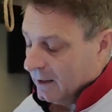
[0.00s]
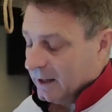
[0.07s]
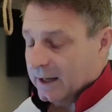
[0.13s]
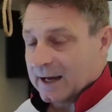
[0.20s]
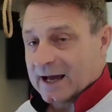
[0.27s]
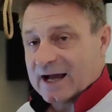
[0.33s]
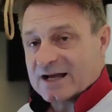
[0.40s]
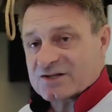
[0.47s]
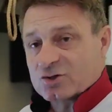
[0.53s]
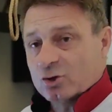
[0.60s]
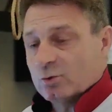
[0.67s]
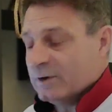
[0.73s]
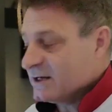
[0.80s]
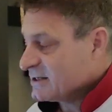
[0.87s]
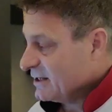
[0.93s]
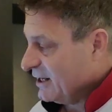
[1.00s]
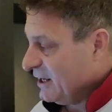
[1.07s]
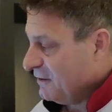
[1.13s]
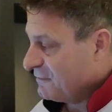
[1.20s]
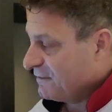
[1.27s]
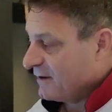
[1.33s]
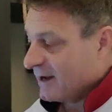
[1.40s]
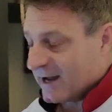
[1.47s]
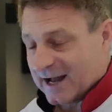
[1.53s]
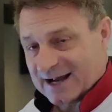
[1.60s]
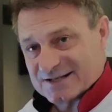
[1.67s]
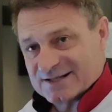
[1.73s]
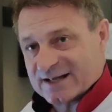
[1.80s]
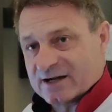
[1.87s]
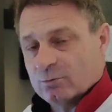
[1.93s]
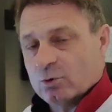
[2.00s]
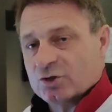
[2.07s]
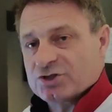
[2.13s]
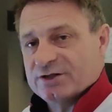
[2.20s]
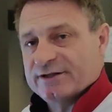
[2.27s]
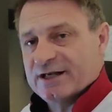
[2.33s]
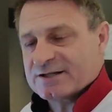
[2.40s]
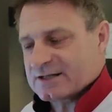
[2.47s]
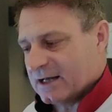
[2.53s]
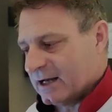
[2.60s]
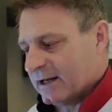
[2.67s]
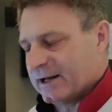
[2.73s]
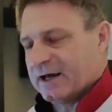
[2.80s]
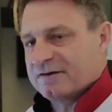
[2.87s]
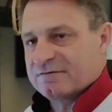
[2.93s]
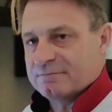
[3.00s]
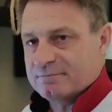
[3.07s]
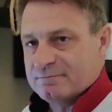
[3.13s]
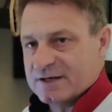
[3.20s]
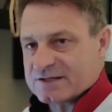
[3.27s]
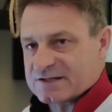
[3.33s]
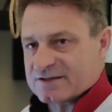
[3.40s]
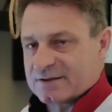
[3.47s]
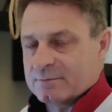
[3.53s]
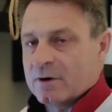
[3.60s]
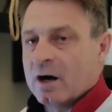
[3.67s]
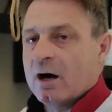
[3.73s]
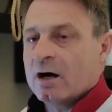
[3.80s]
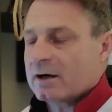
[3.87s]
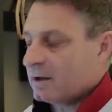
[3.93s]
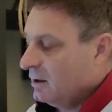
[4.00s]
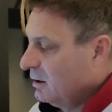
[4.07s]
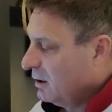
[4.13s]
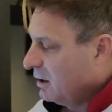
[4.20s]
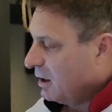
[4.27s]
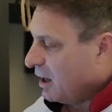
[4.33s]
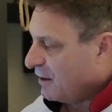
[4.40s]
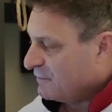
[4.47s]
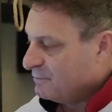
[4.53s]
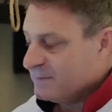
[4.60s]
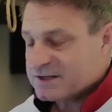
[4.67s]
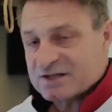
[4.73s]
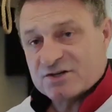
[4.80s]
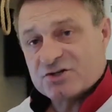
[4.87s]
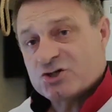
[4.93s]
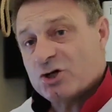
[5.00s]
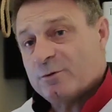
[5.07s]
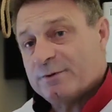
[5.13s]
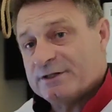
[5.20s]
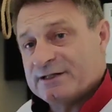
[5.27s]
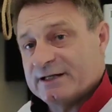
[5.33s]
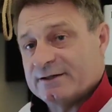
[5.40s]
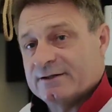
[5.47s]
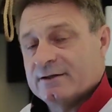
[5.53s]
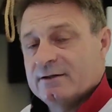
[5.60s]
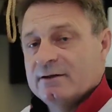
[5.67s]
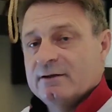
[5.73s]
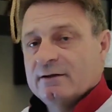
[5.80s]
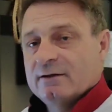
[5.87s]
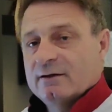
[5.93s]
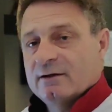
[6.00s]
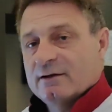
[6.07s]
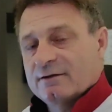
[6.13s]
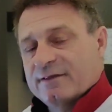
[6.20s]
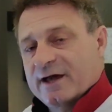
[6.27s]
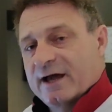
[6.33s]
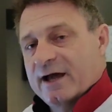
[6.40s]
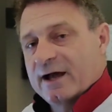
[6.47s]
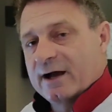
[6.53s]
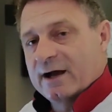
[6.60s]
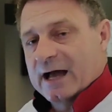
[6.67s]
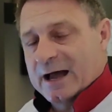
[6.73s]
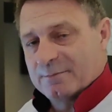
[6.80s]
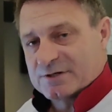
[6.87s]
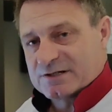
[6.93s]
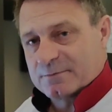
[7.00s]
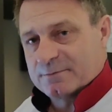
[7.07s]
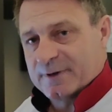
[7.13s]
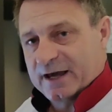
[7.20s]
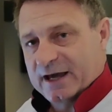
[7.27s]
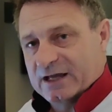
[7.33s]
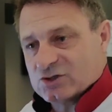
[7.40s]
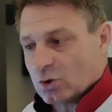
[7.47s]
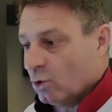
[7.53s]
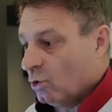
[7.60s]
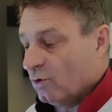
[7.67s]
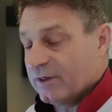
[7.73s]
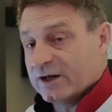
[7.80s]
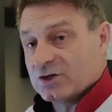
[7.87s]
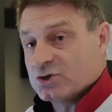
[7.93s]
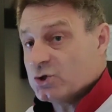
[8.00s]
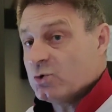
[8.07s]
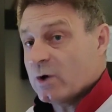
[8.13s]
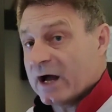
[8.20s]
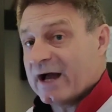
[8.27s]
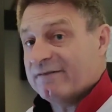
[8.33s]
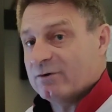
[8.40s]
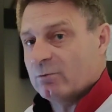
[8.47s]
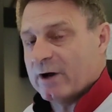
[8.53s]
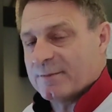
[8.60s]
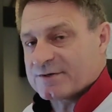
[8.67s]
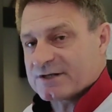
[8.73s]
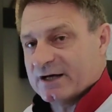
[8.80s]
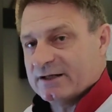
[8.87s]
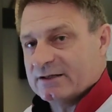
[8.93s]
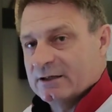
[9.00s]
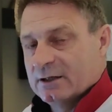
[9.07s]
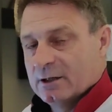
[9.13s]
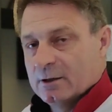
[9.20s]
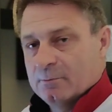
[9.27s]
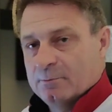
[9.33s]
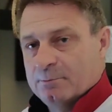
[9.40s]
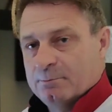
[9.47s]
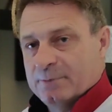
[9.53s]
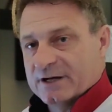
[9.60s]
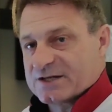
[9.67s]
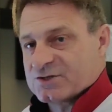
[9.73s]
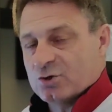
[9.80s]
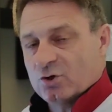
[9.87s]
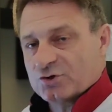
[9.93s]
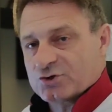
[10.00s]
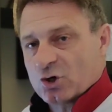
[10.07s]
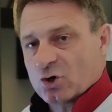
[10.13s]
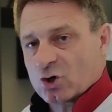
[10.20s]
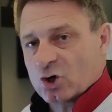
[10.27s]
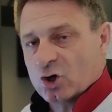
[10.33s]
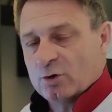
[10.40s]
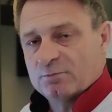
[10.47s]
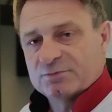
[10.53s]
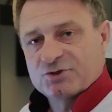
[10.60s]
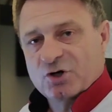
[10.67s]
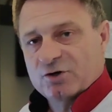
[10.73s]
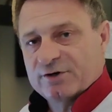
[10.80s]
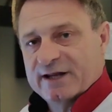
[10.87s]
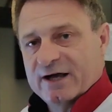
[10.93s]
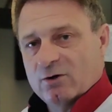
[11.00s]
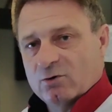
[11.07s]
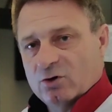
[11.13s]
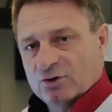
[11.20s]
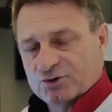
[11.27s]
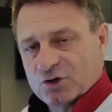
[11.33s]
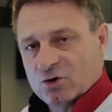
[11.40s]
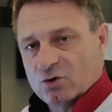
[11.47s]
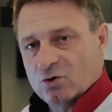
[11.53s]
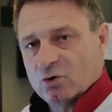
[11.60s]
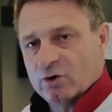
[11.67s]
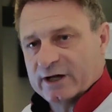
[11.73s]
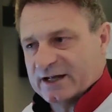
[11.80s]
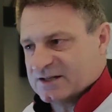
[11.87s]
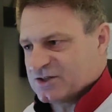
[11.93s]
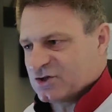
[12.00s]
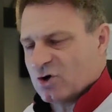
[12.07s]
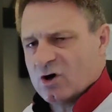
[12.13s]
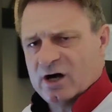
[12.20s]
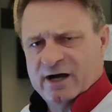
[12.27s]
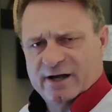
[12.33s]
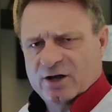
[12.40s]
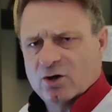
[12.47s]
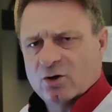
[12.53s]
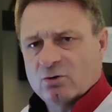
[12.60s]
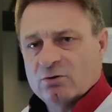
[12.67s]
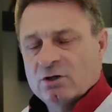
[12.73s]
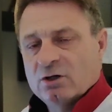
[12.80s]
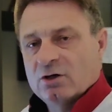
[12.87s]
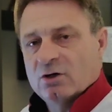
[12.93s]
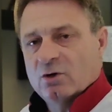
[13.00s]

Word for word: Uh, as always, if Axenic are watching this and I've missed the mark, I've misinterpreted their Amazon page, or they do have a website, but it's not .com, .net, or .org, it's .io